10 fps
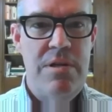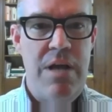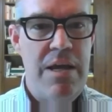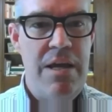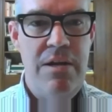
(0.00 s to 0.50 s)

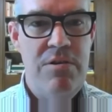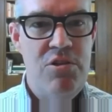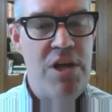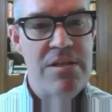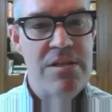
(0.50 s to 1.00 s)
taking
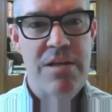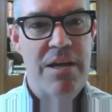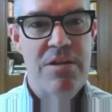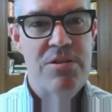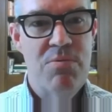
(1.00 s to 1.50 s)
chances, I
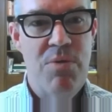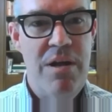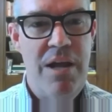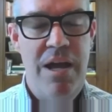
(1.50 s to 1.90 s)
guess, right?